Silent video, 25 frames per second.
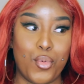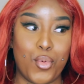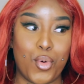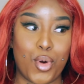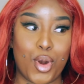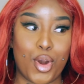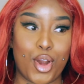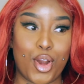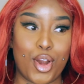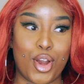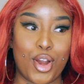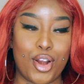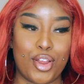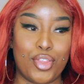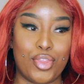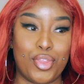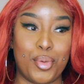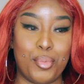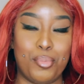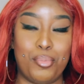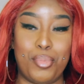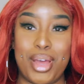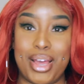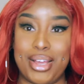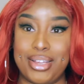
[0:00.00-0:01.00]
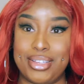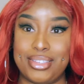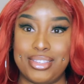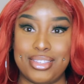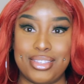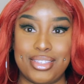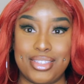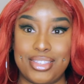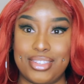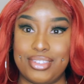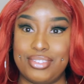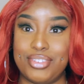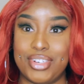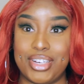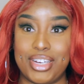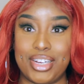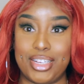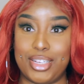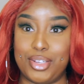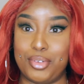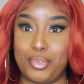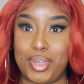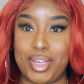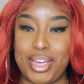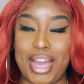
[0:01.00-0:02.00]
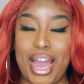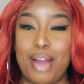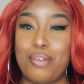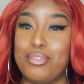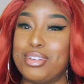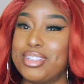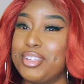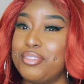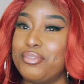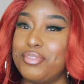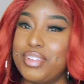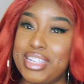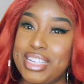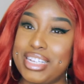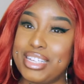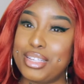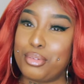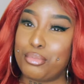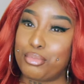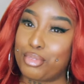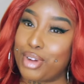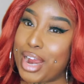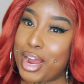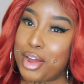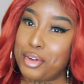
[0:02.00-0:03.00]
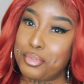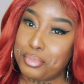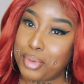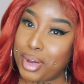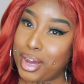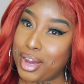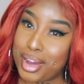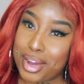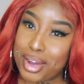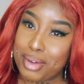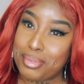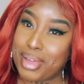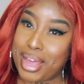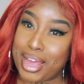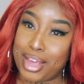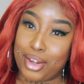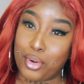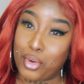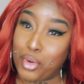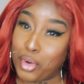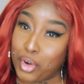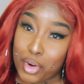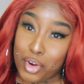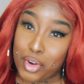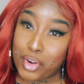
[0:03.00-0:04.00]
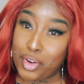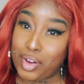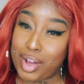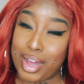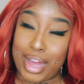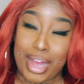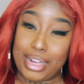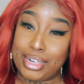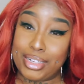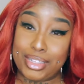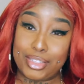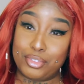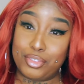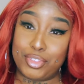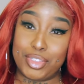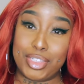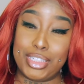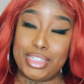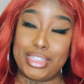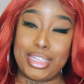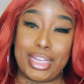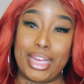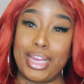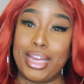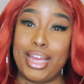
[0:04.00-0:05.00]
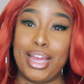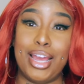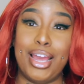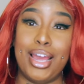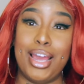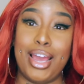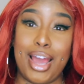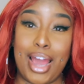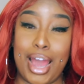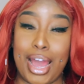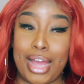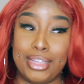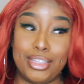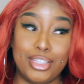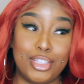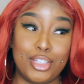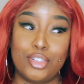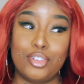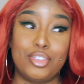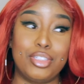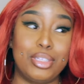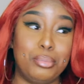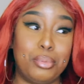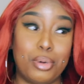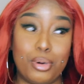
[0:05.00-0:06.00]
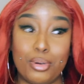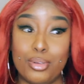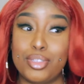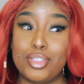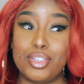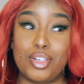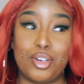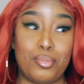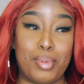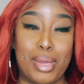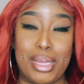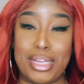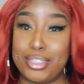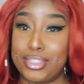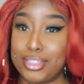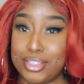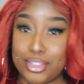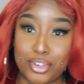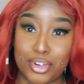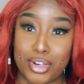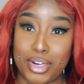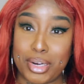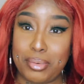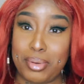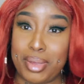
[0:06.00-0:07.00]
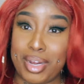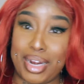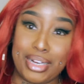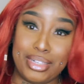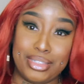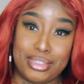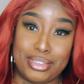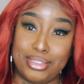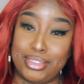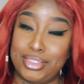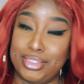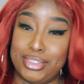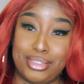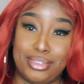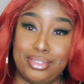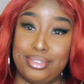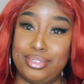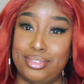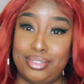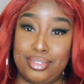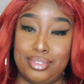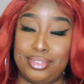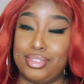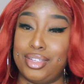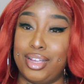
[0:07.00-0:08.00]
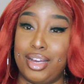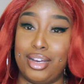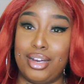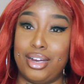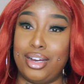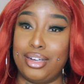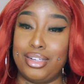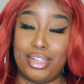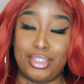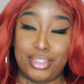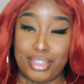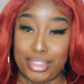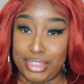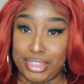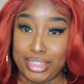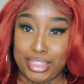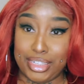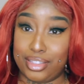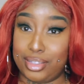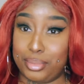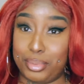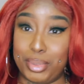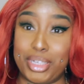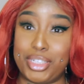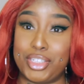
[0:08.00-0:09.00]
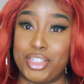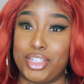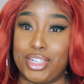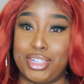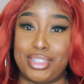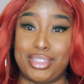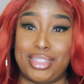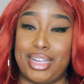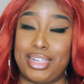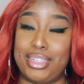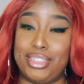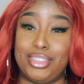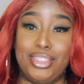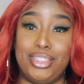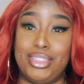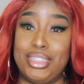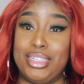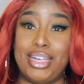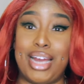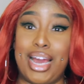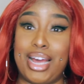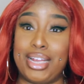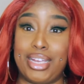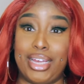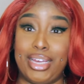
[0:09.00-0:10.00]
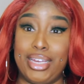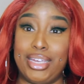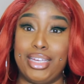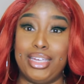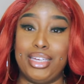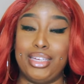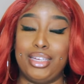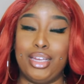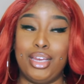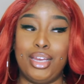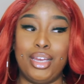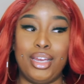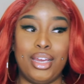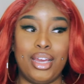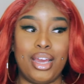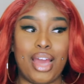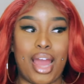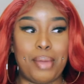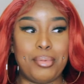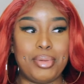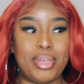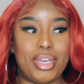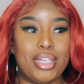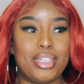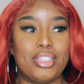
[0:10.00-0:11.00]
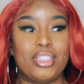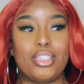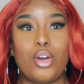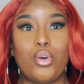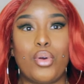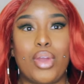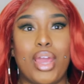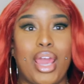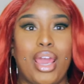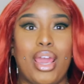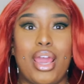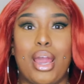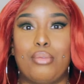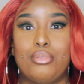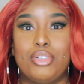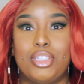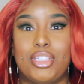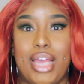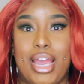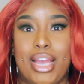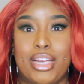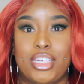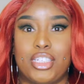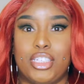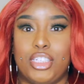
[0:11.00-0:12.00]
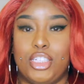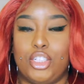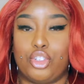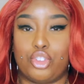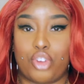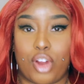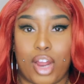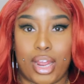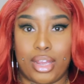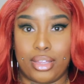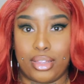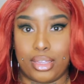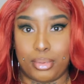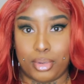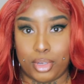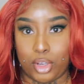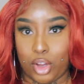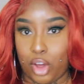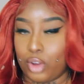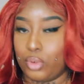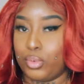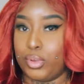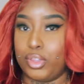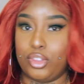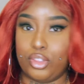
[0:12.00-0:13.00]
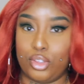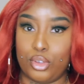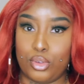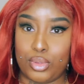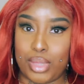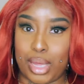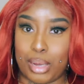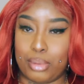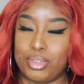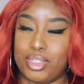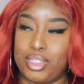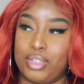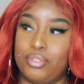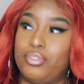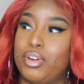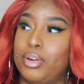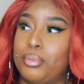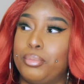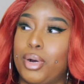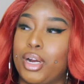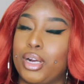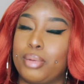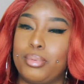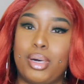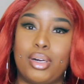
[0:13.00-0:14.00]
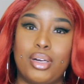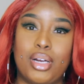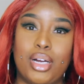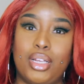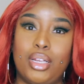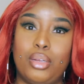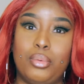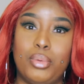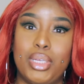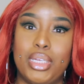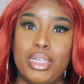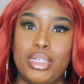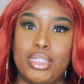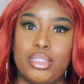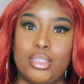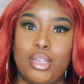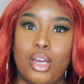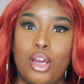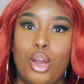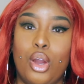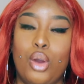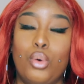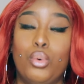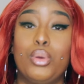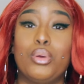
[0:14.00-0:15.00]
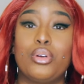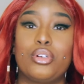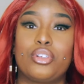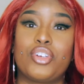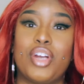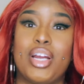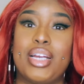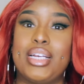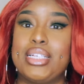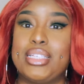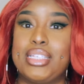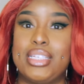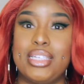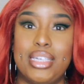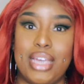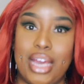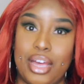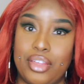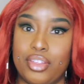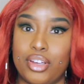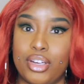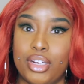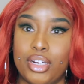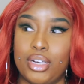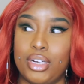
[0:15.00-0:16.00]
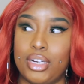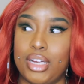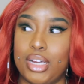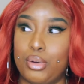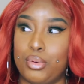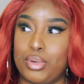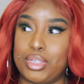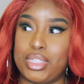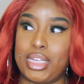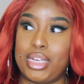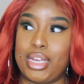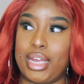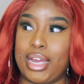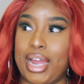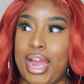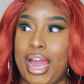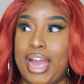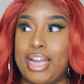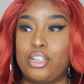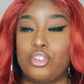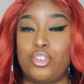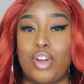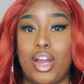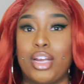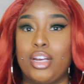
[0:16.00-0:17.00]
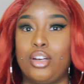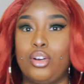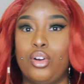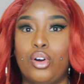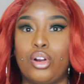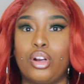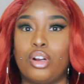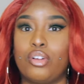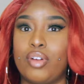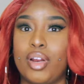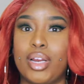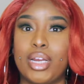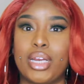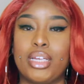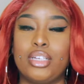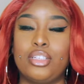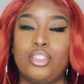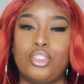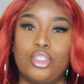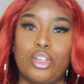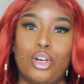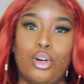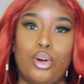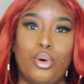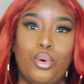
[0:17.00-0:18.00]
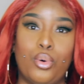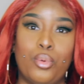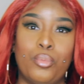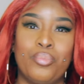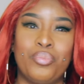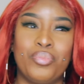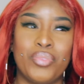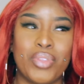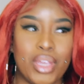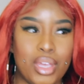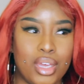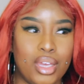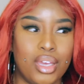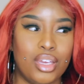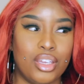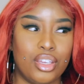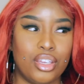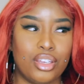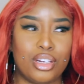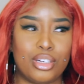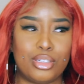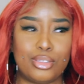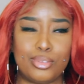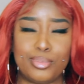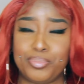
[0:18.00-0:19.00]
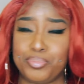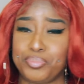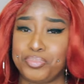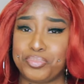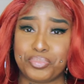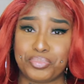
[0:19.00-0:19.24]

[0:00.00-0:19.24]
were the best for color week i wasn't feeling the brown bob at all i didn't feel it like i literally posted on my instagram and i did just deleted the picture because I did not like it. I mean, it's okay. I was actually trying them along with you. That was the fun part about Color Week is we were trying it together. It wasn't like I tried it on already. So, you know,